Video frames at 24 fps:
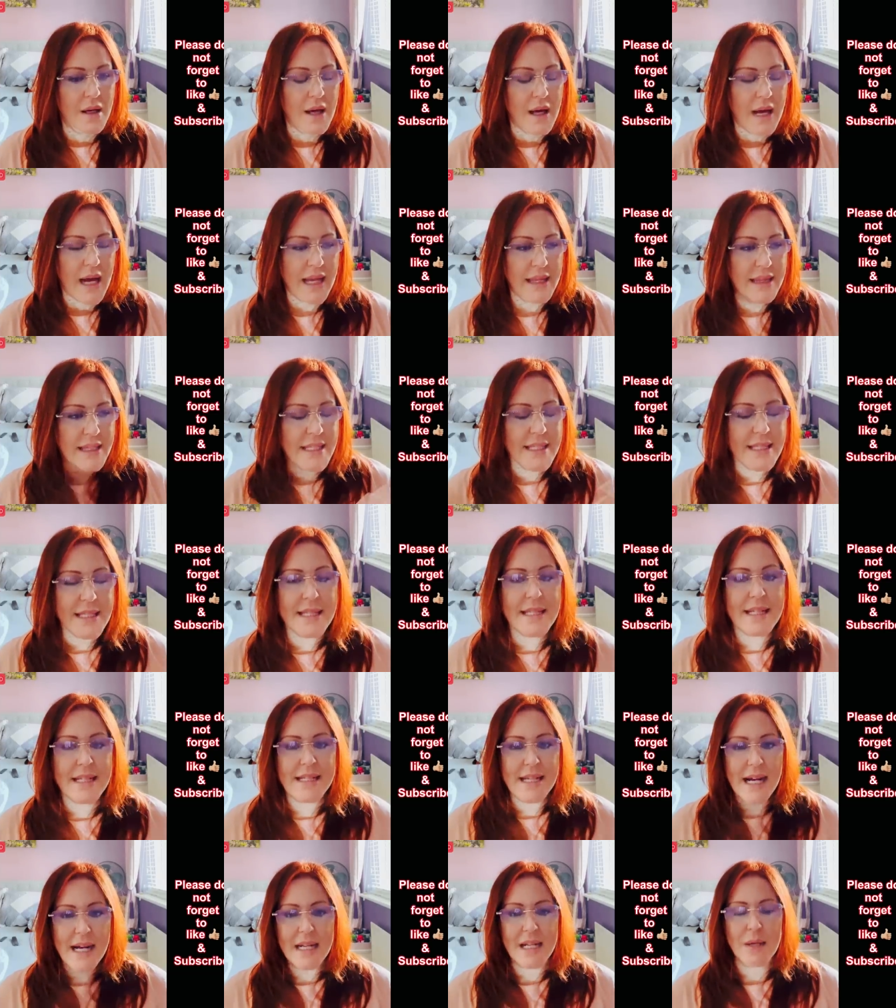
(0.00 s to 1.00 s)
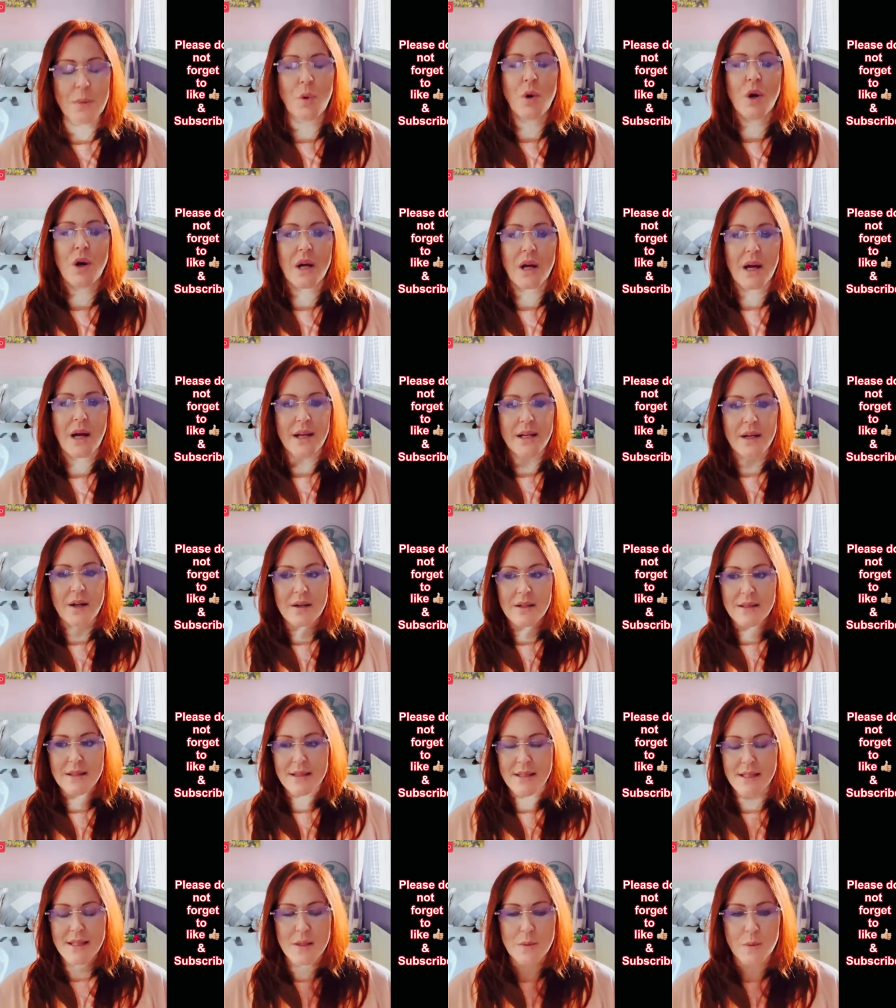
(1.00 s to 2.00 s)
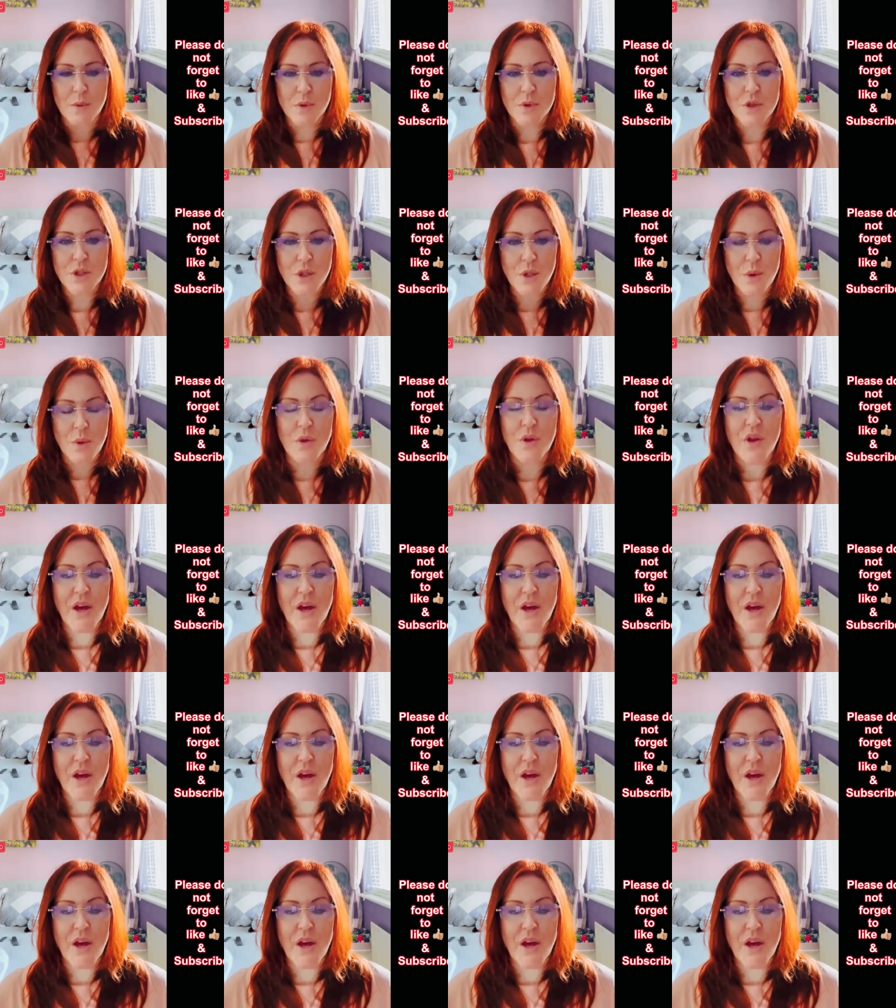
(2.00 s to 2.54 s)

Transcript: And this is exactly what a narcissist will do.